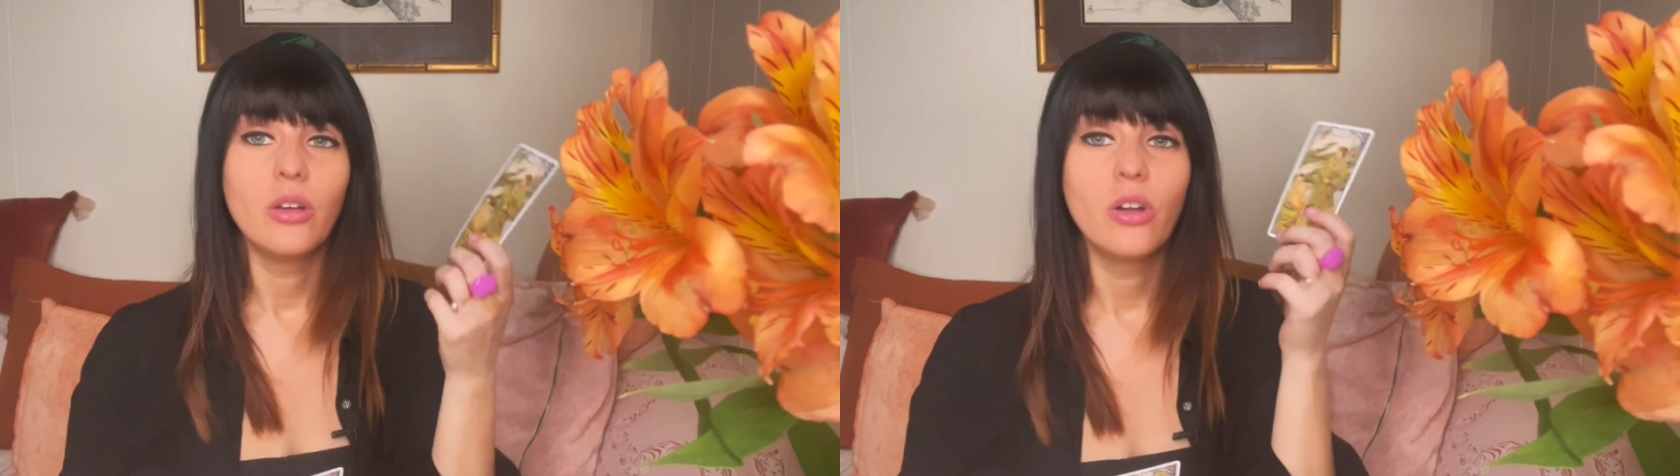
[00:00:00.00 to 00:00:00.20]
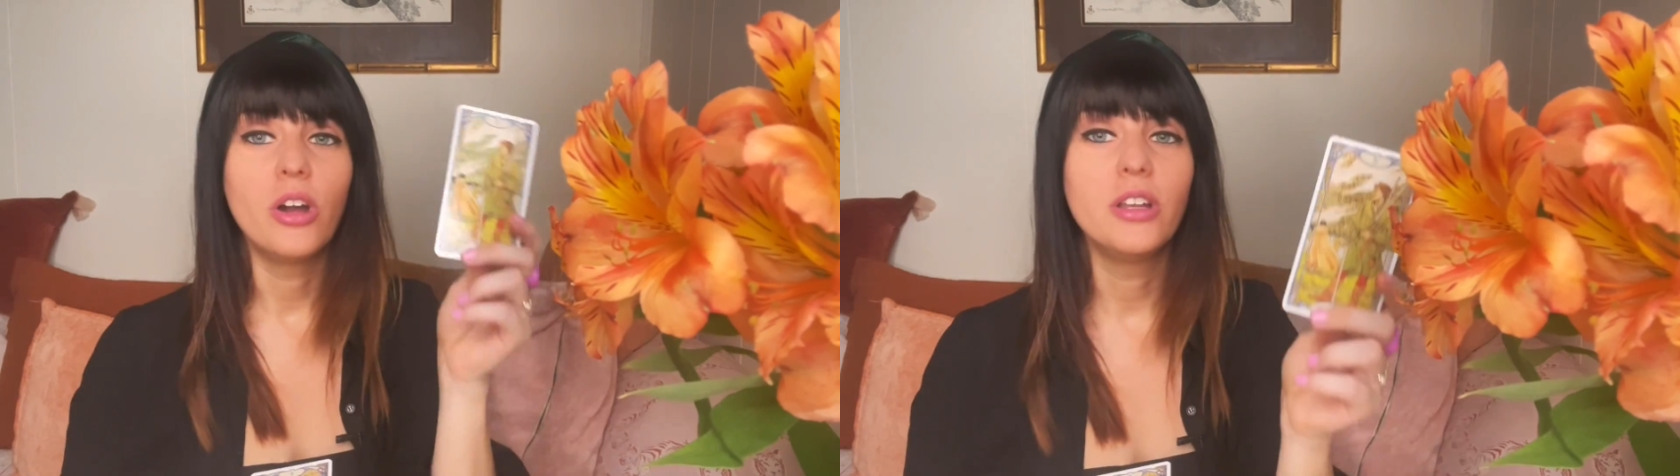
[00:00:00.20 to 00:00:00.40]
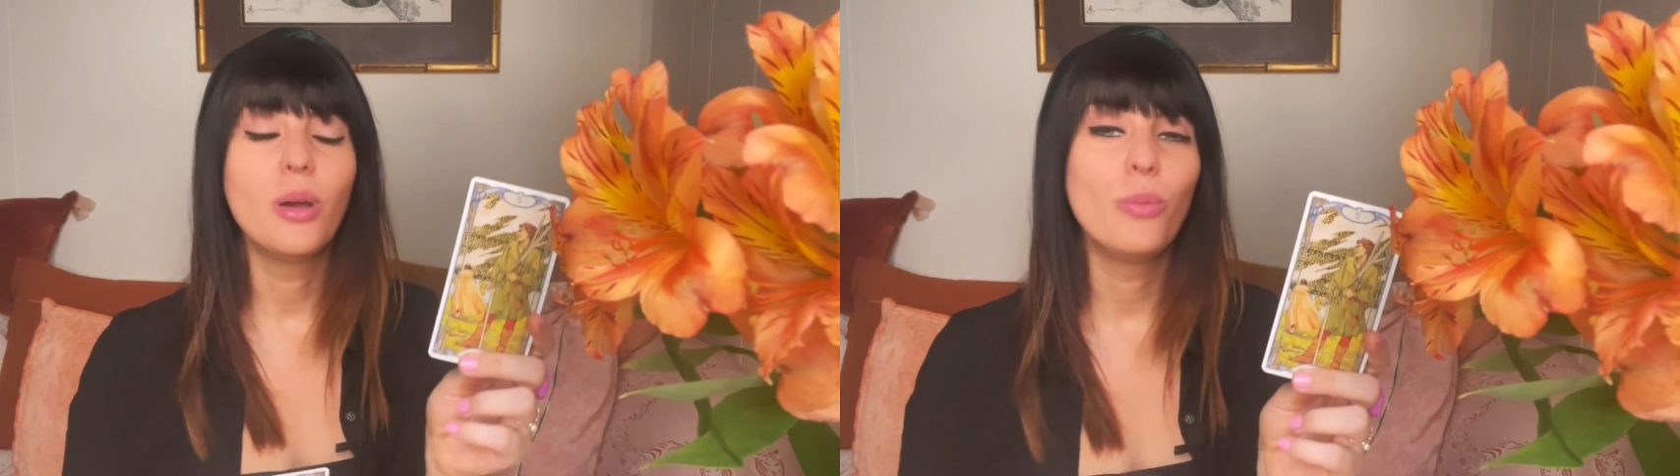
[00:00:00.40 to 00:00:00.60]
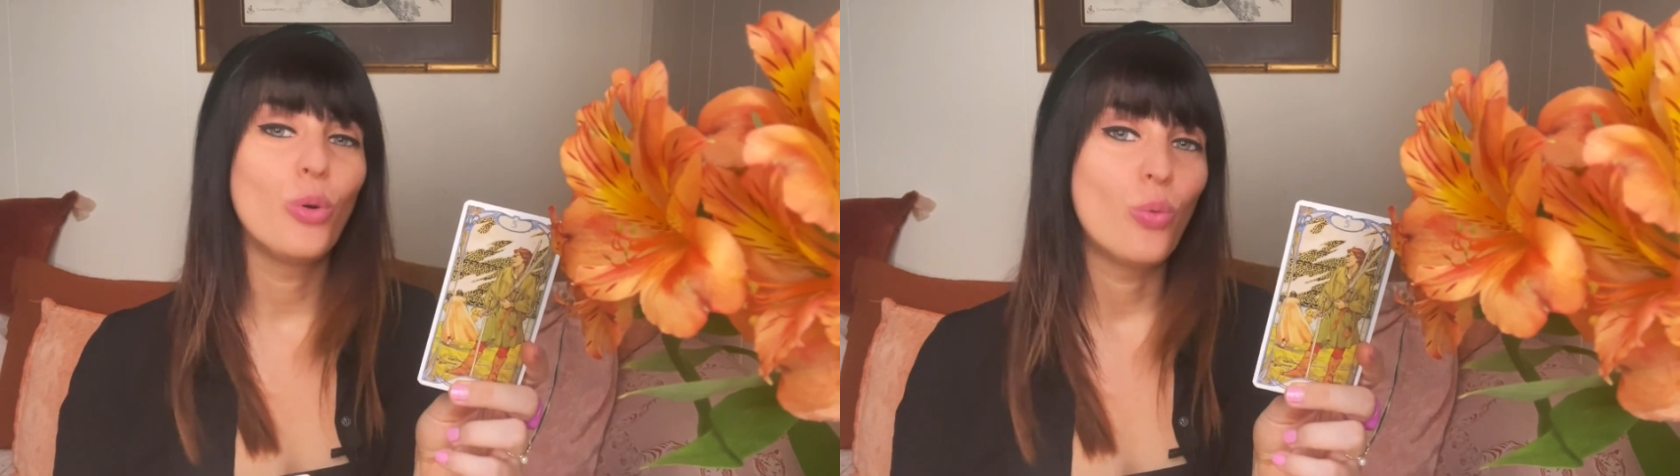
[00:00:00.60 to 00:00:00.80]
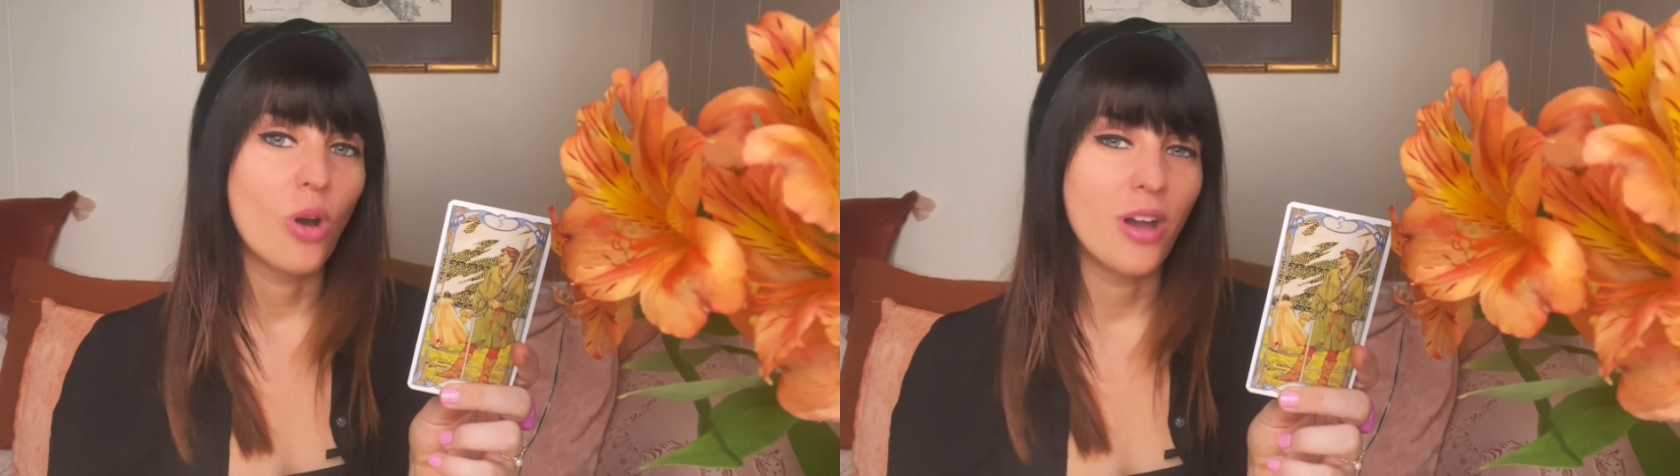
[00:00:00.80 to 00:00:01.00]
Card number
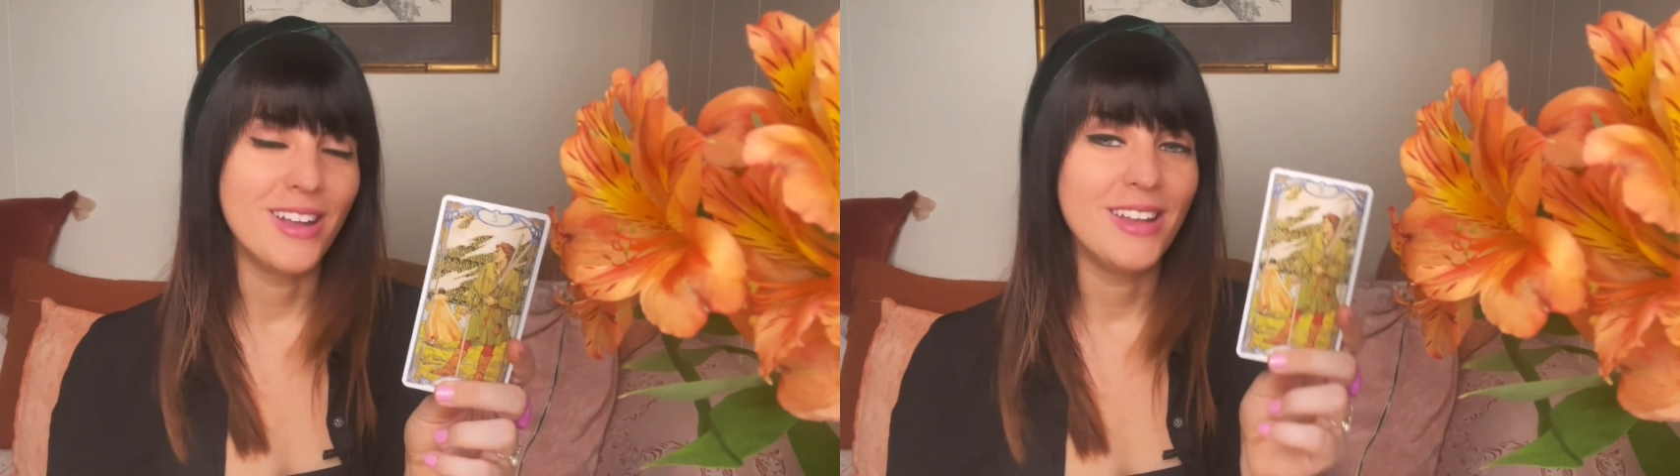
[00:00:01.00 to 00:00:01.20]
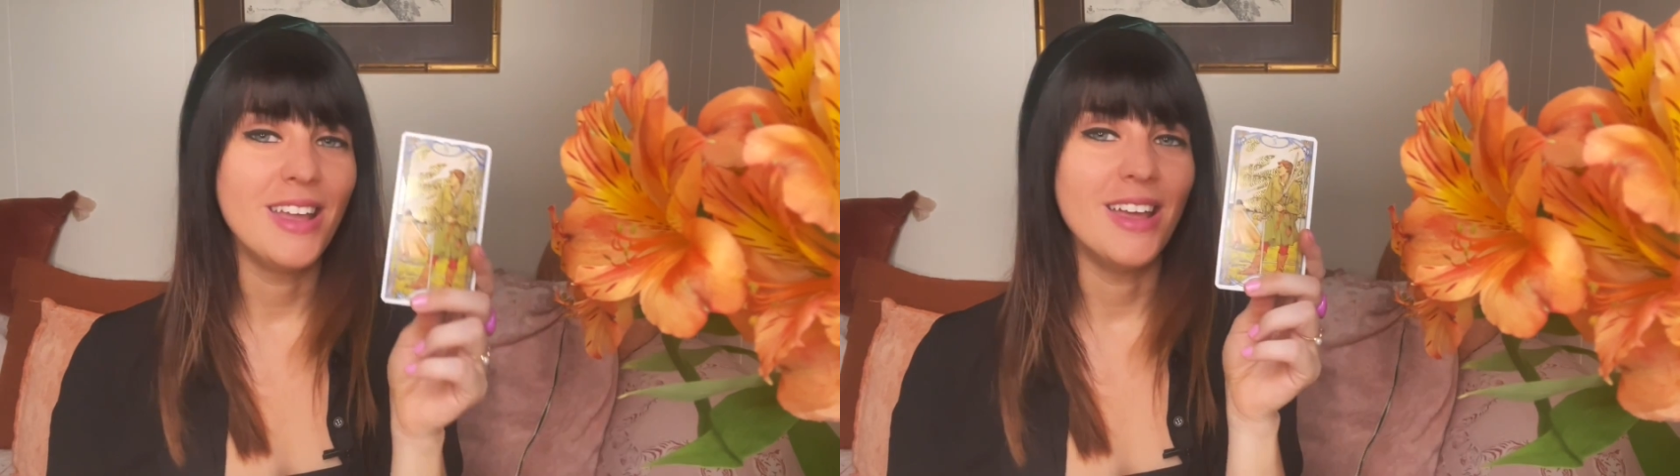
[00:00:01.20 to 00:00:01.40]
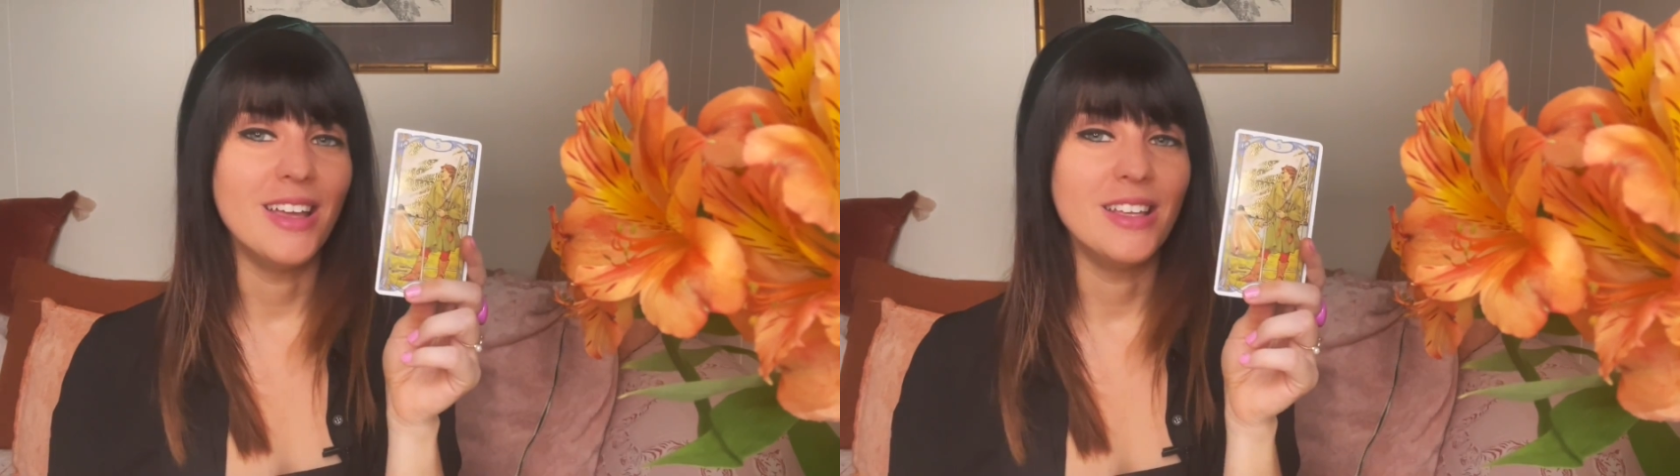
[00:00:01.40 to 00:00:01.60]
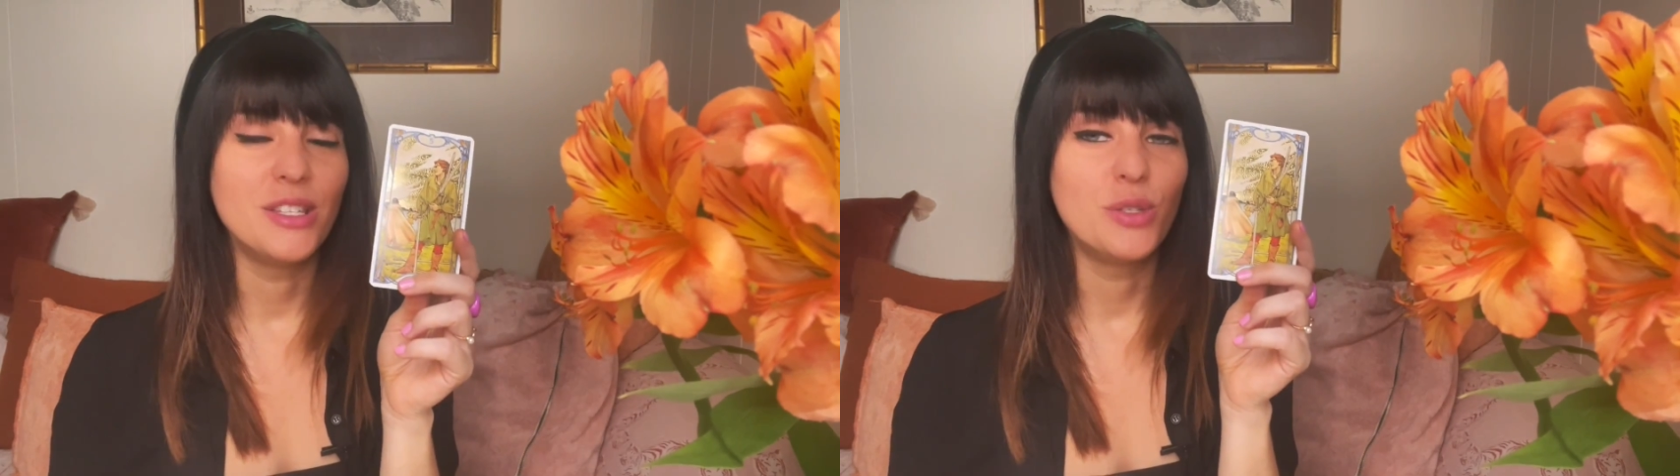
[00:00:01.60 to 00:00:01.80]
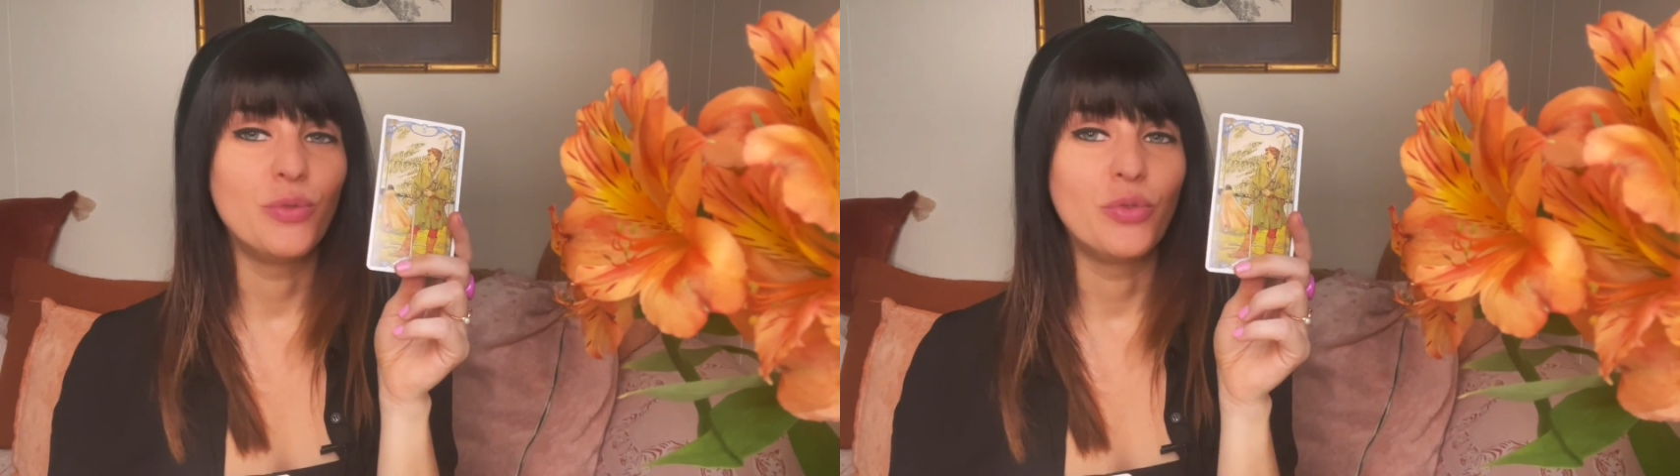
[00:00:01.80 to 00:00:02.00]
1
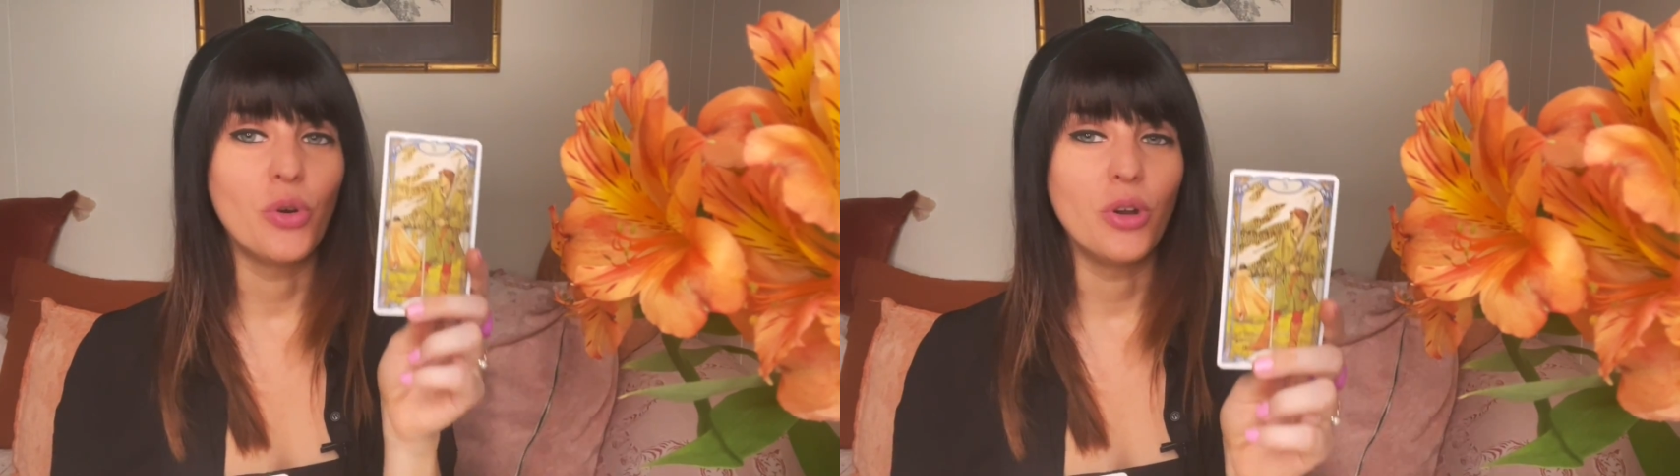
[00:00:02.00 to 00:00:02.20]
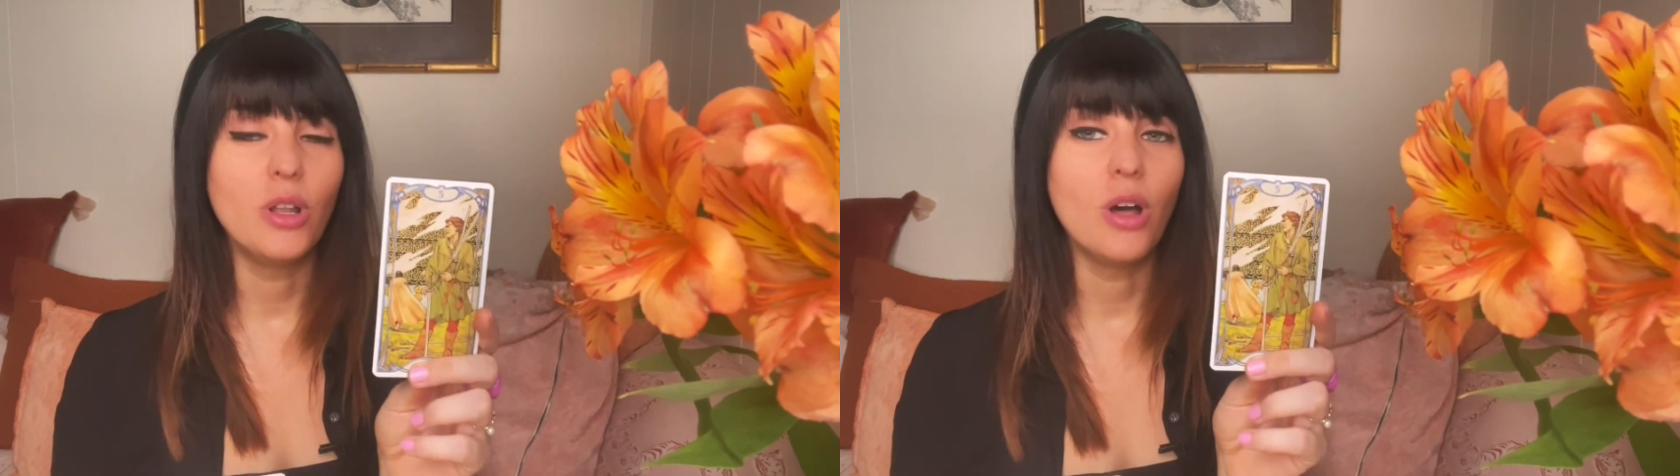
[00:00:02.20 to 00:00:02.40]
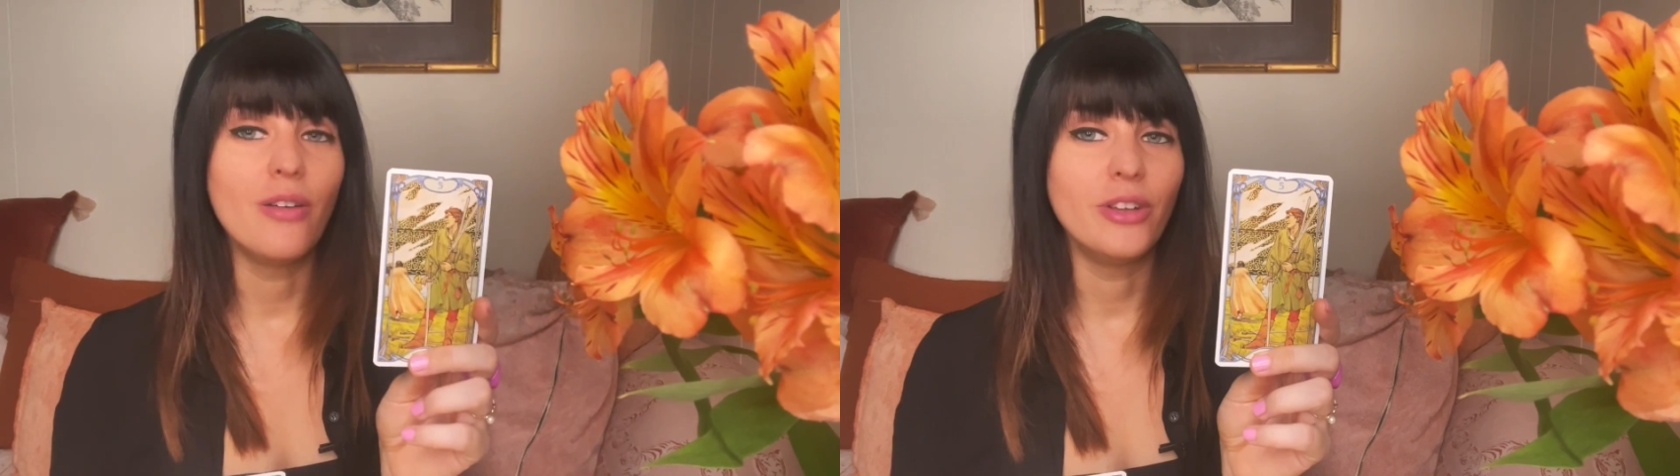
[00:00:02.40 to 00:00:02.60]
is for love